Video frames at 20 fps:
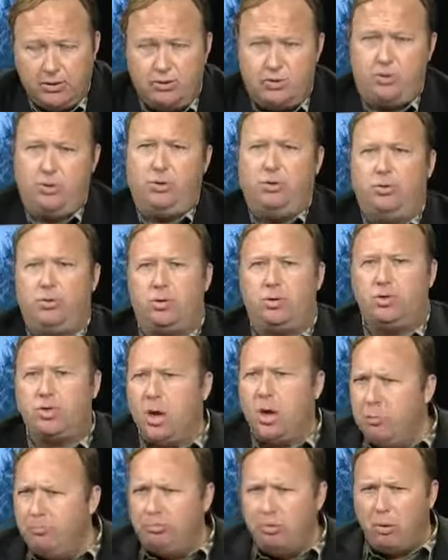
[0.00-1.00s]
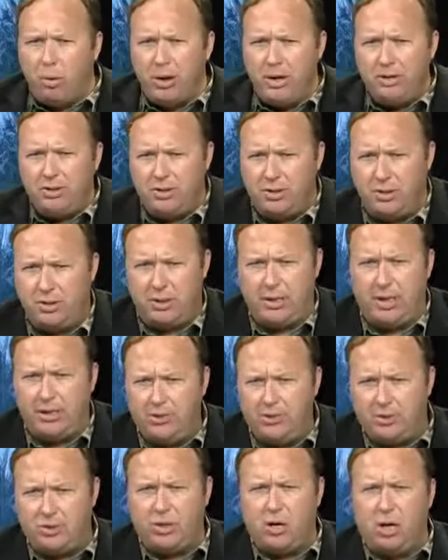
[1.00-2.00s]
to so poison
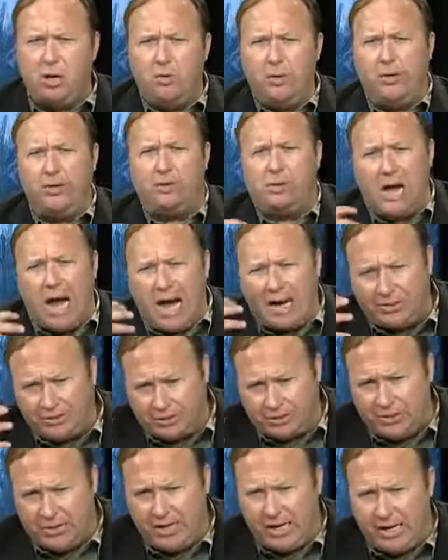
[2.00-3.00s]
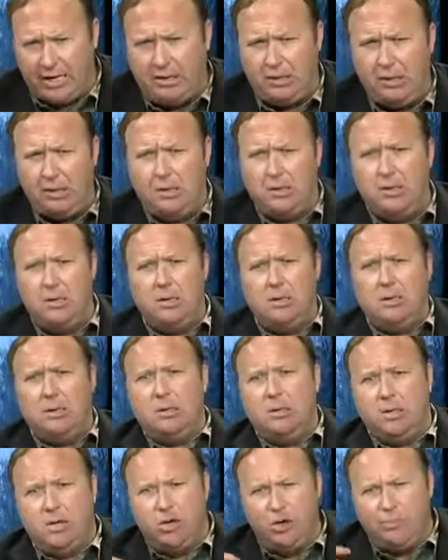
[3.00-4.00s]
and so intoxicate
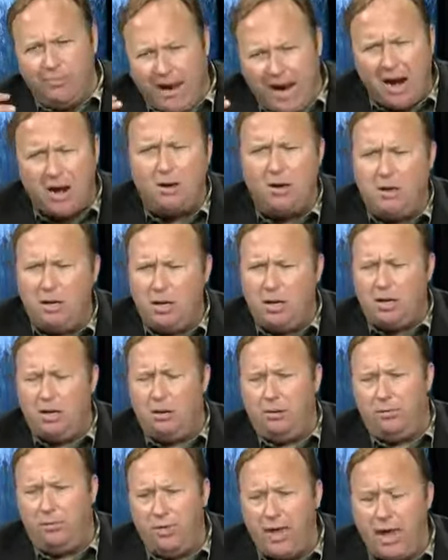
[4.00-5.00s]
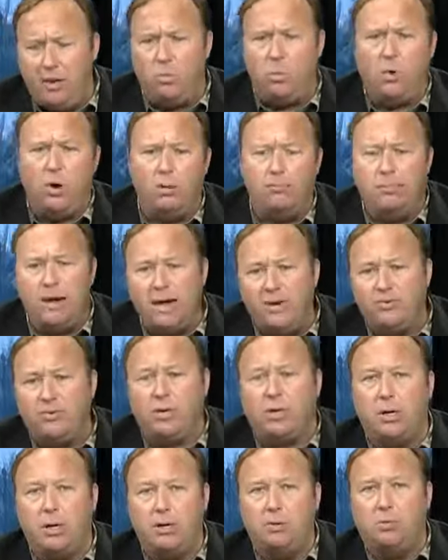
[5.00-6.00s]
humanity that we're
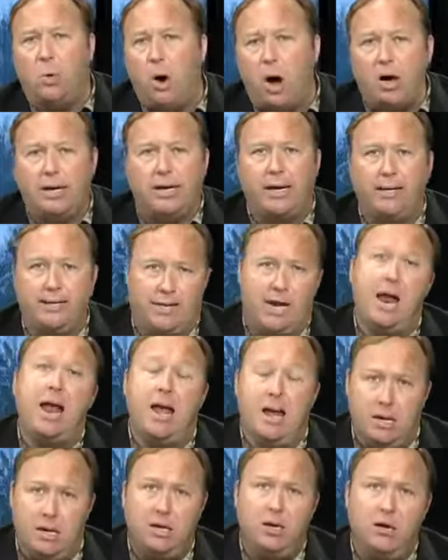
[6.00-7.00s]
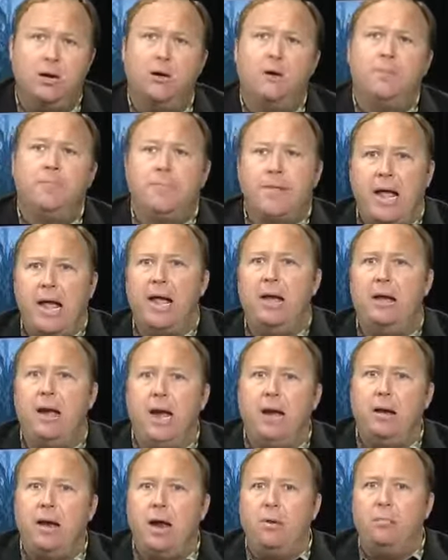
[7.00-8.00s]
basically walking dead.
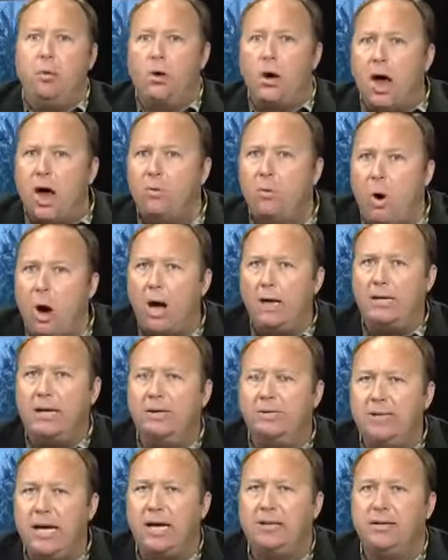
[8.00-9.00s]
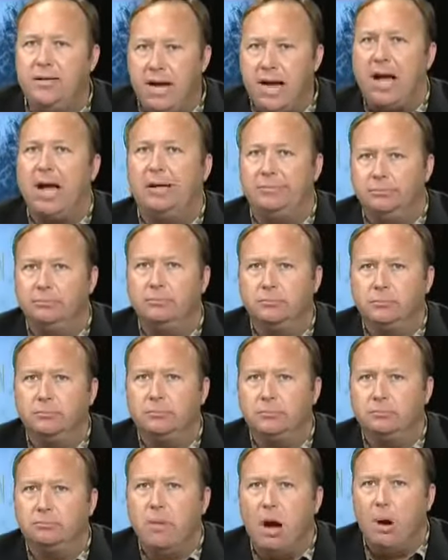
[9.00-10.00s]
And we're not walking dead yet,
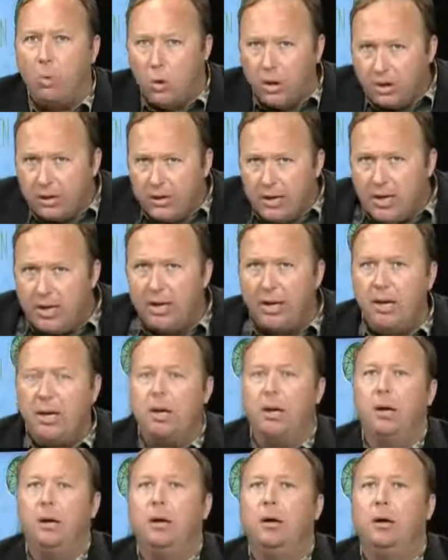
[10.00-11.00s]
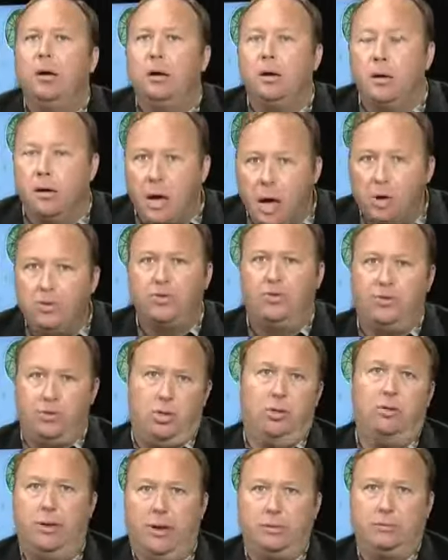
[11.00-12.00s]
but we're getting close
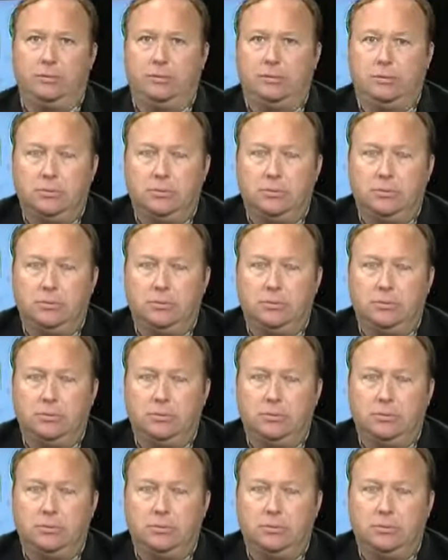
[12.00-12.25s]
to it.